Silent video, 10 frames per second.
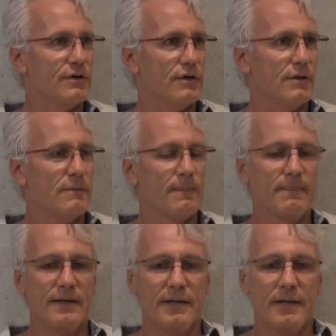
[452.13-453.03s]
You know,
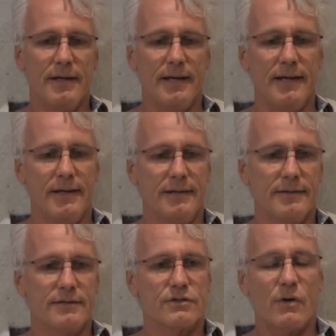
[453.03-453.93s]

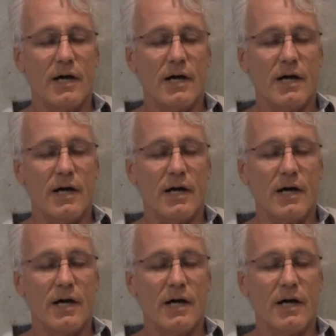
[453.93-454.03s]
and so